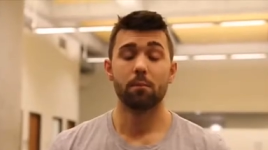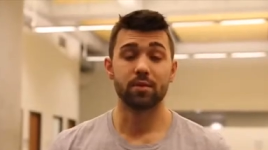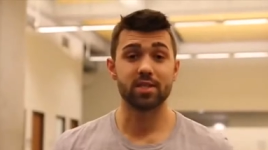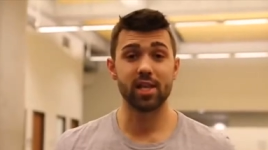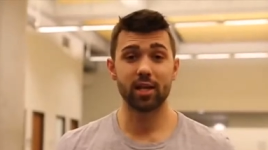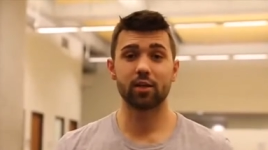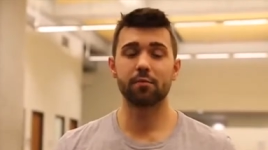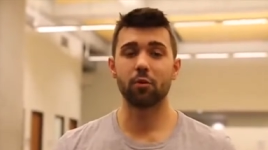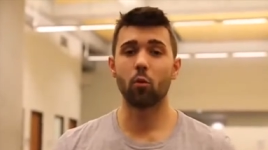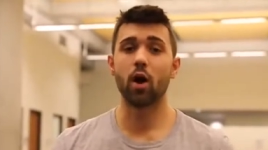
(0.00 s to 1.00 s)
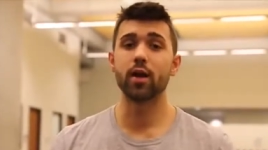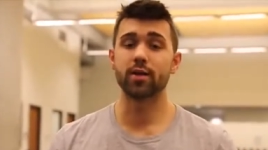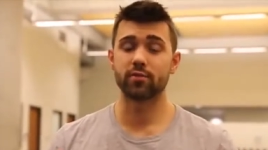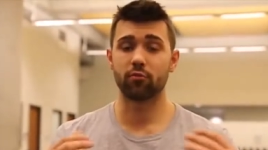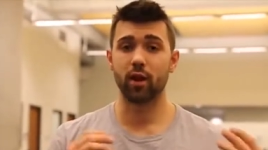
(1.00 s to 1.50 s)
Mistake number one
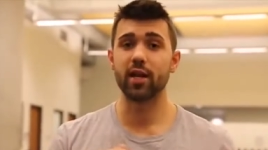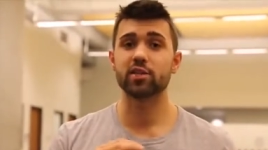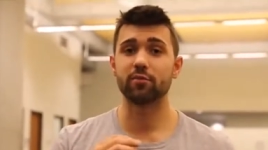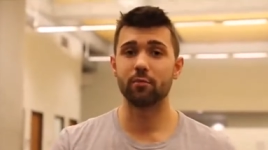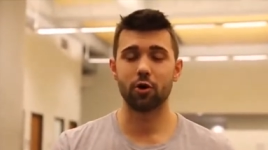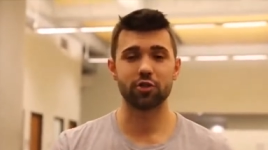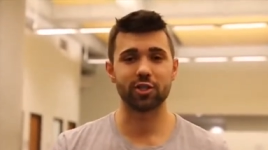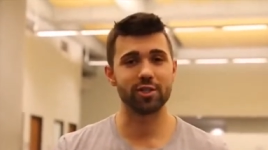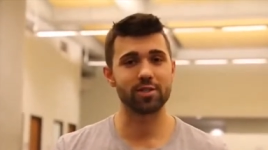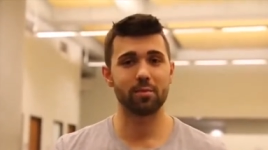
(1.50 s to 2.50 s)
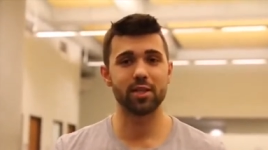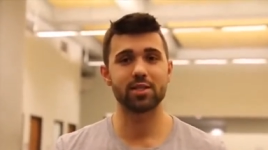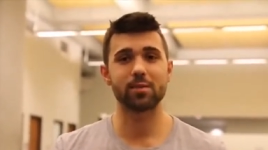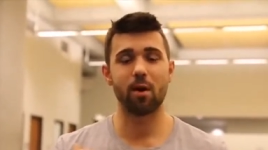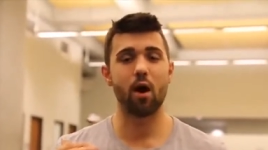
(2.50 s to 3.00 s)
is range of motion. This might
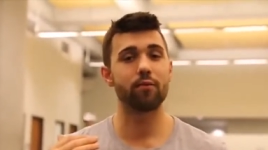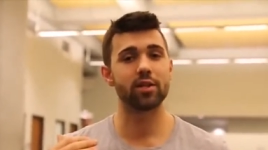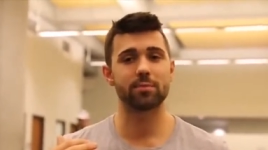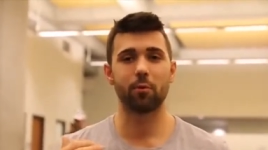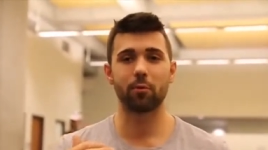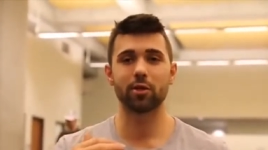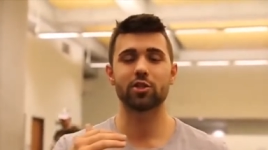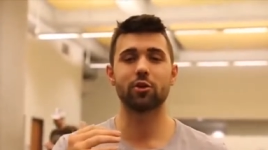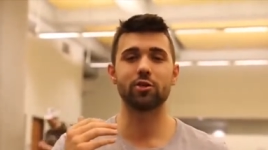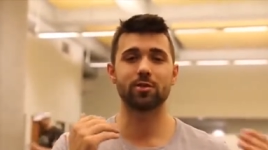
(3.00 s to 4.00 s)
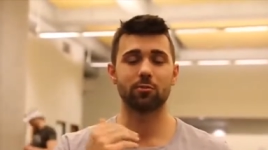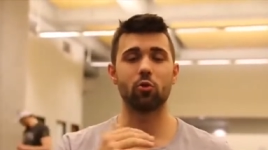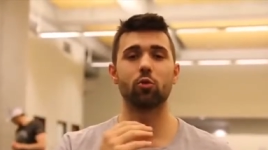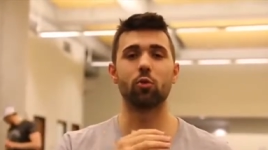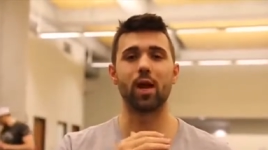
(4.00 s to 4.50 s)
seem obvious, but we're gonna show you some
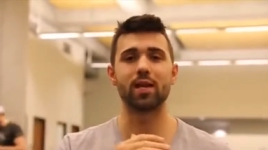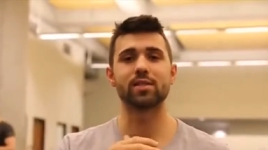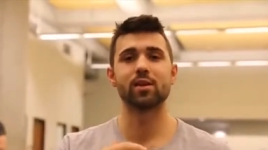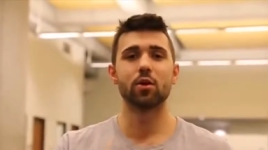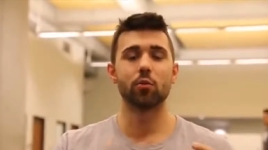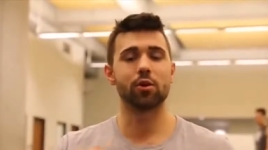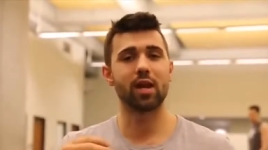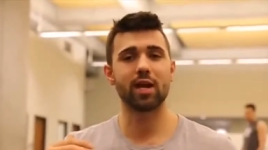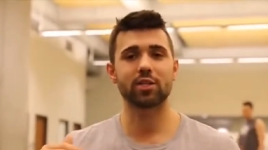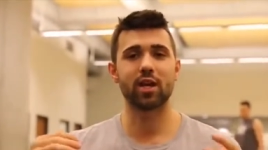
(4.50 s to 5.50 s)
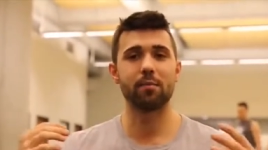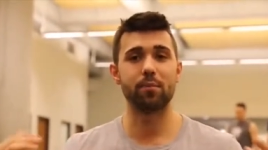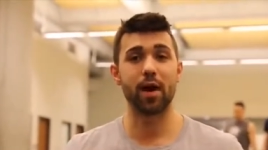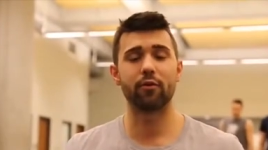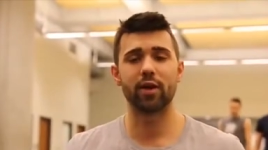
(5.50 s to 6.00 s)
cool ways where you can actually get a
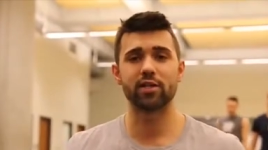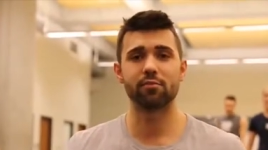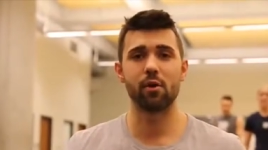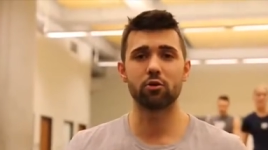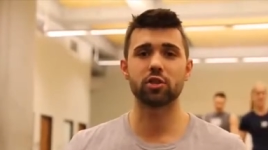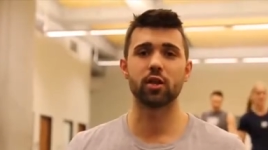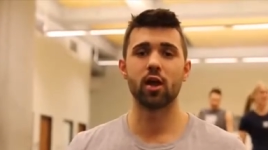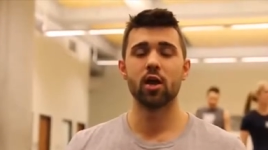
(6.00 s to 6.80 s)
better range of motion.